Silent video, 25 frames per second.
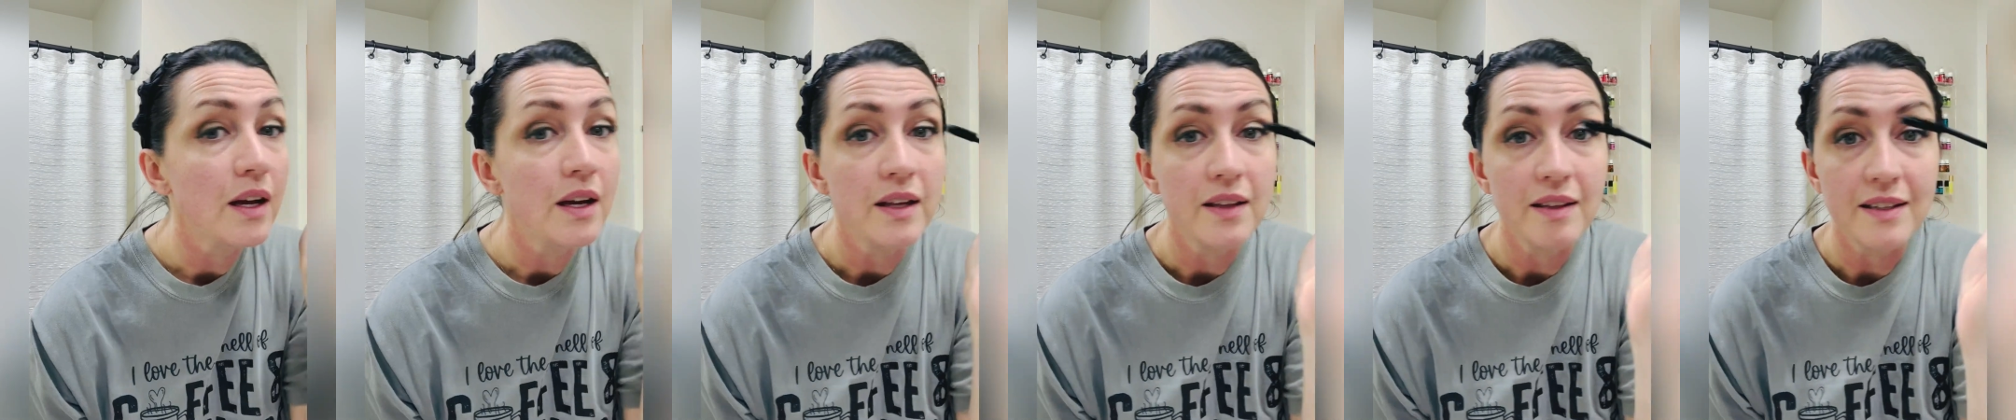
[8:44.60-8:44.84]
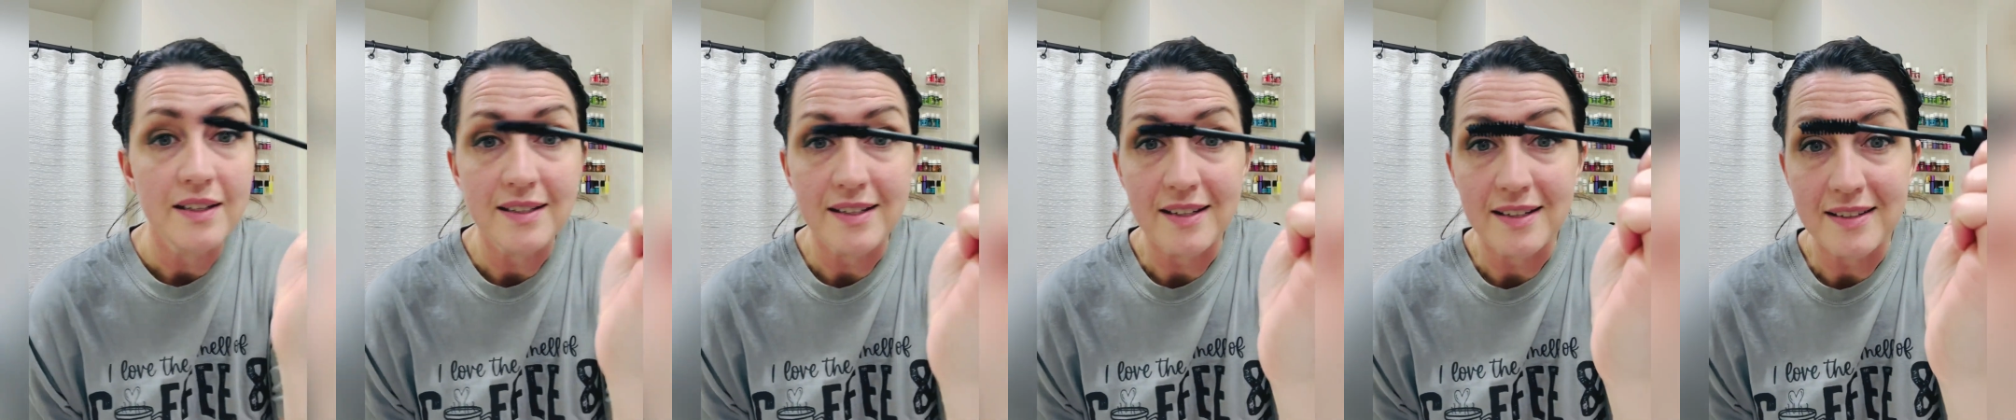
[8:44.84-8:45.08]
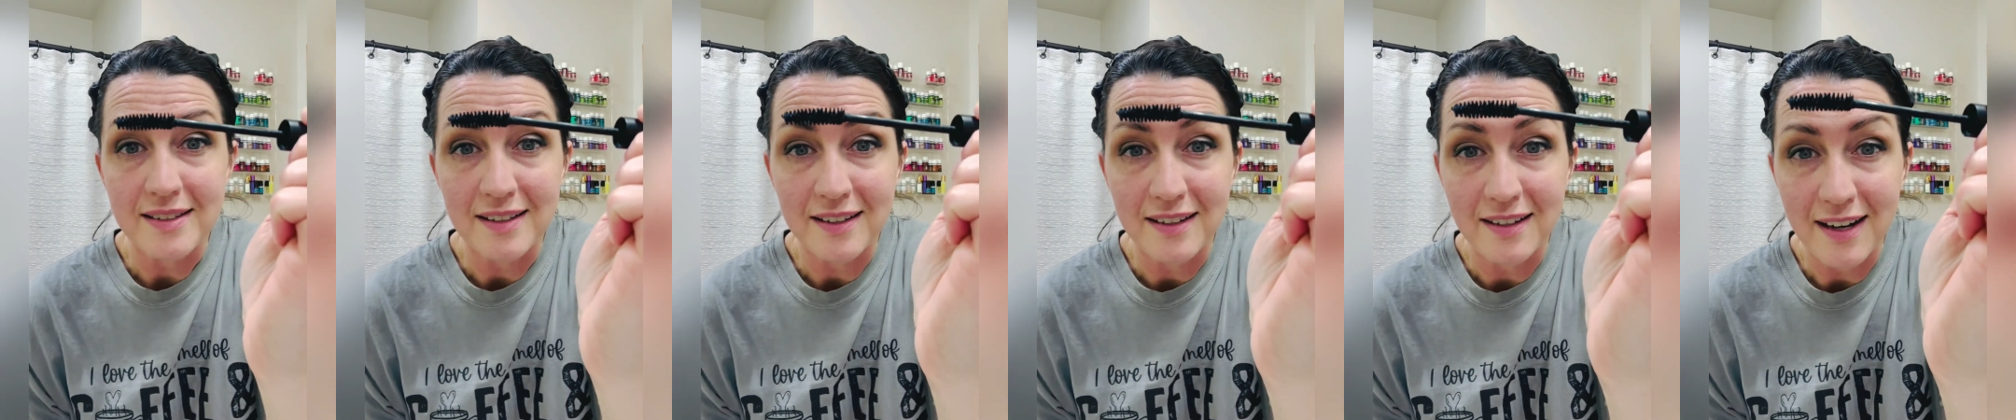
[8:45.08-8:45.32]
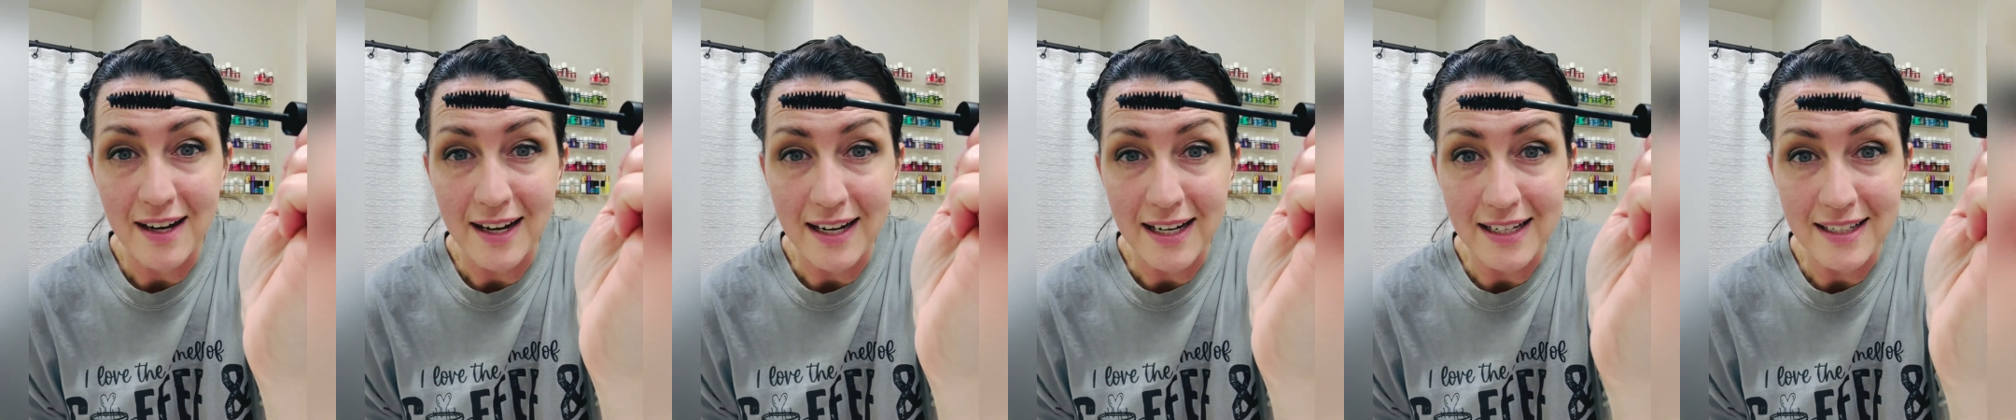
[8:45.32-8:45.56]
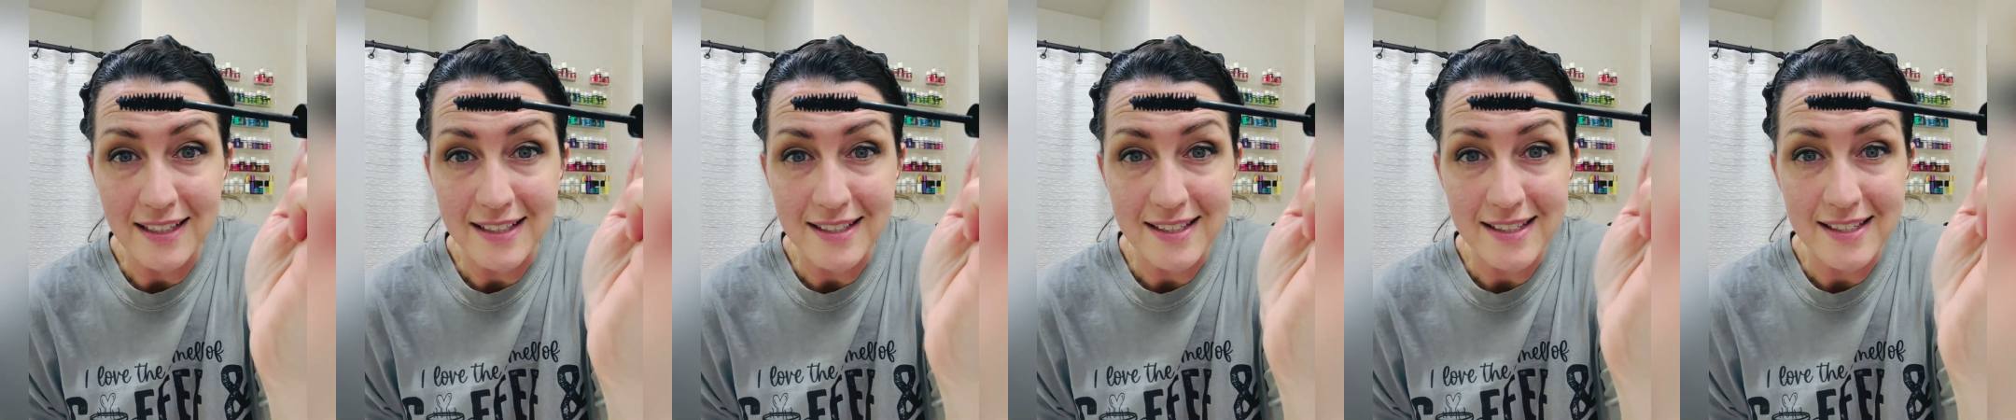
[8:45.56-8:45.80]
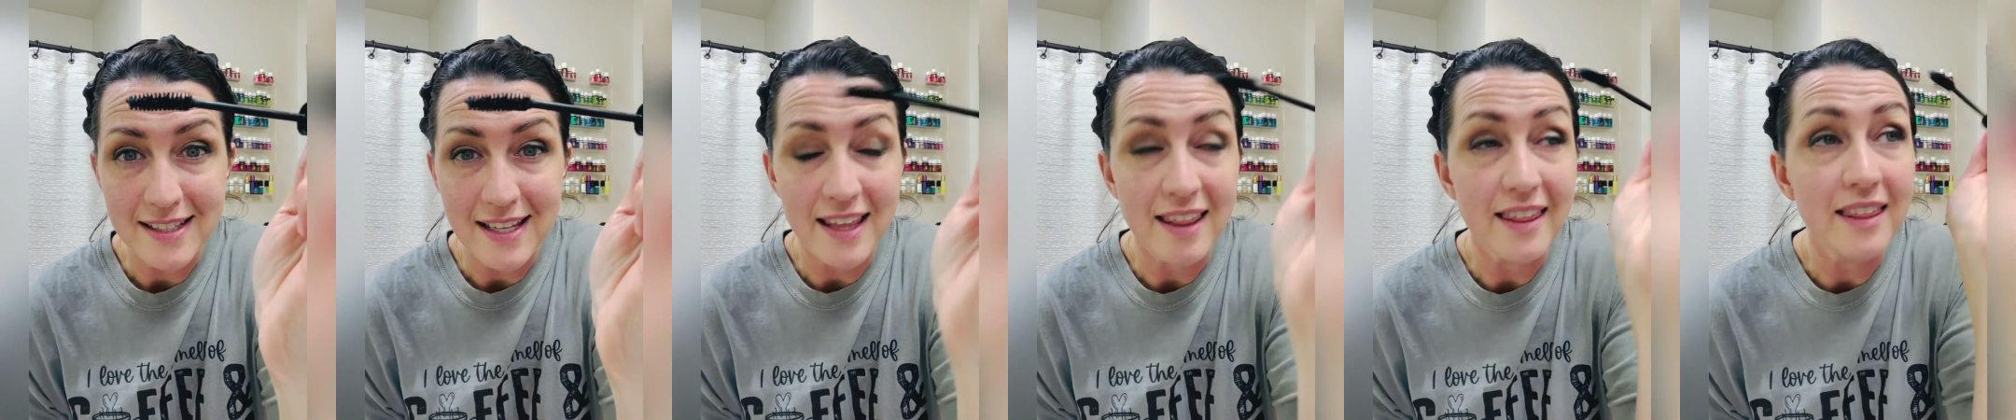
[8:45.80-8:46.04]
This has a nice
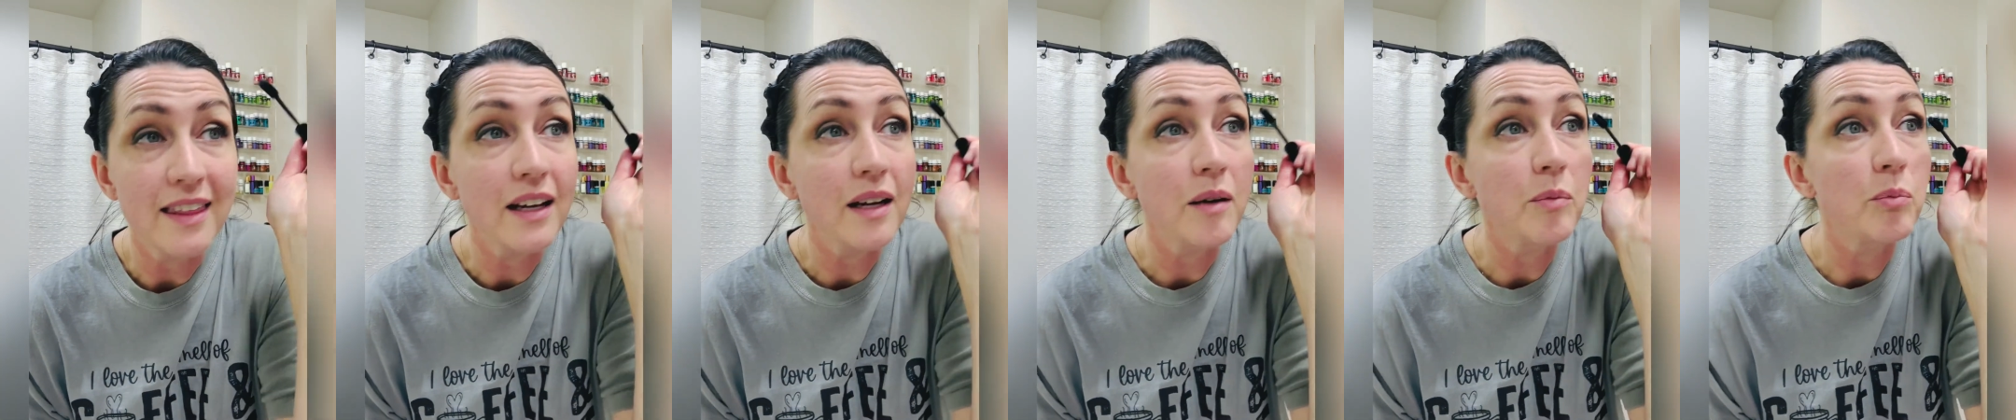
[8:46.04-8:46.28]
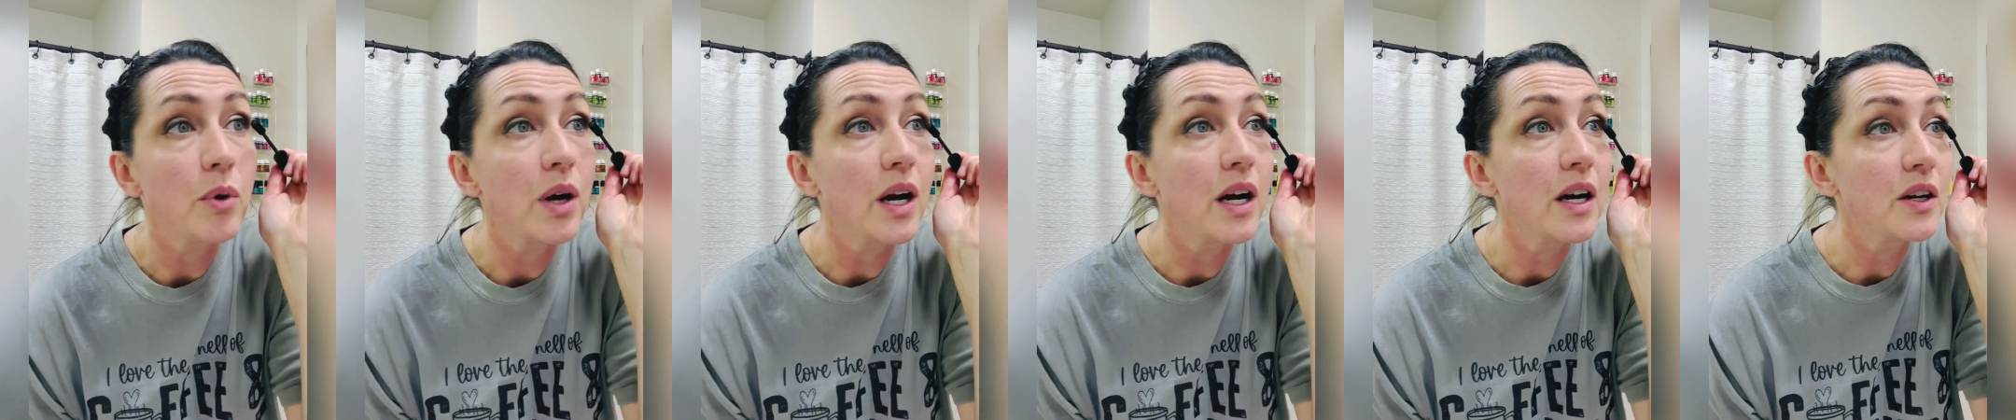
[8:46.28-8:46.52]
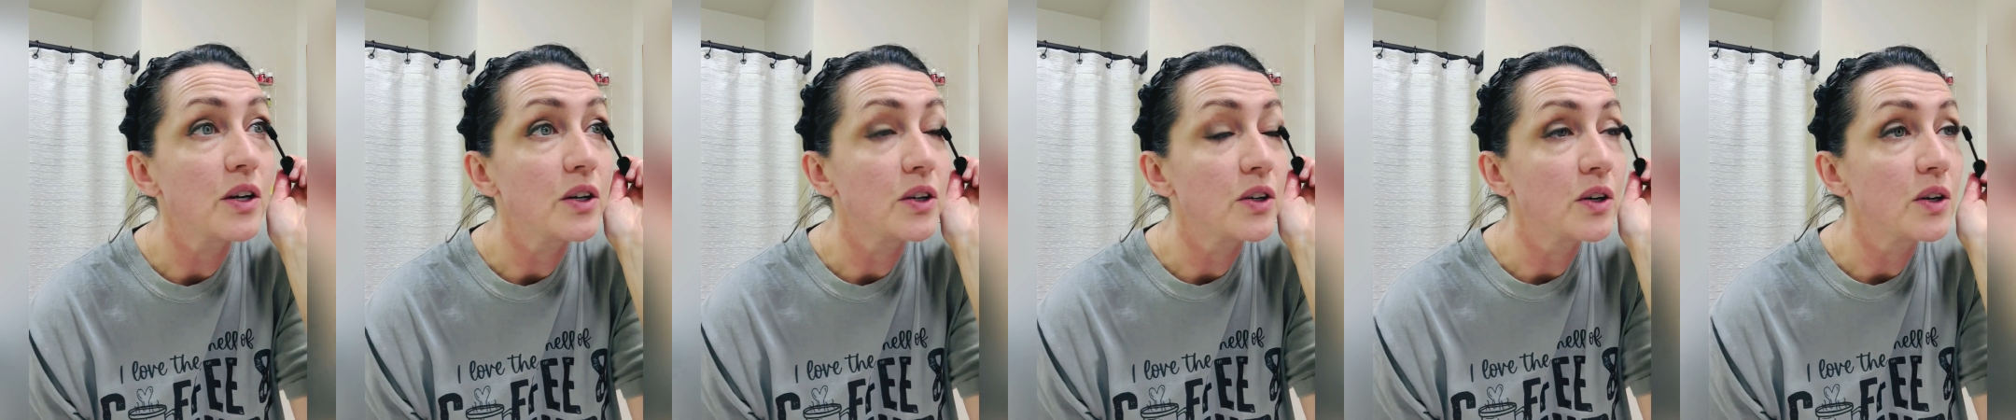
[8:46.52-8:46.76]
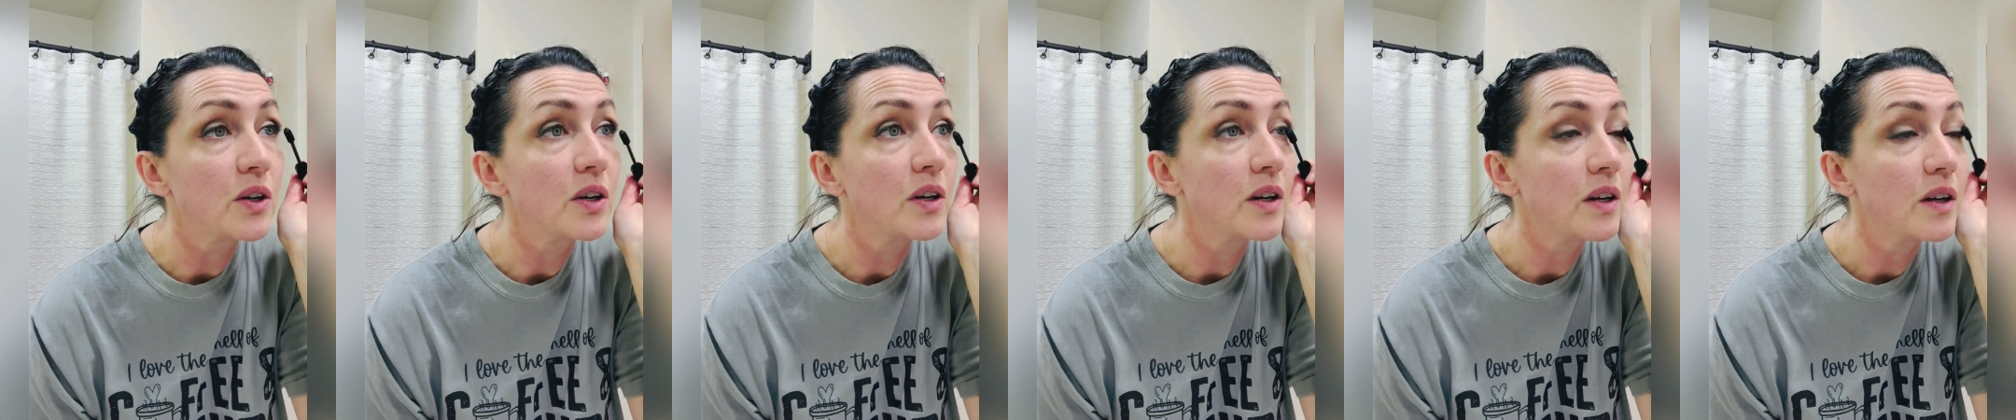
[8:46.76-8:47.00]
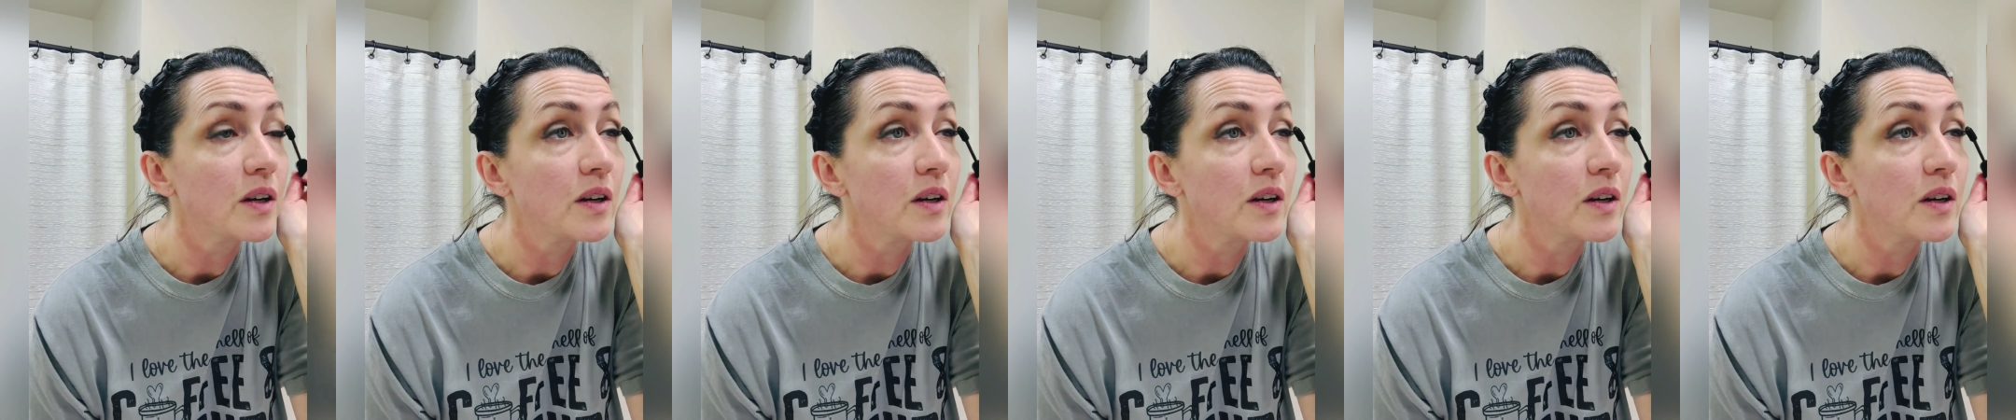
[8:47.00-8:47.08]
thick brush,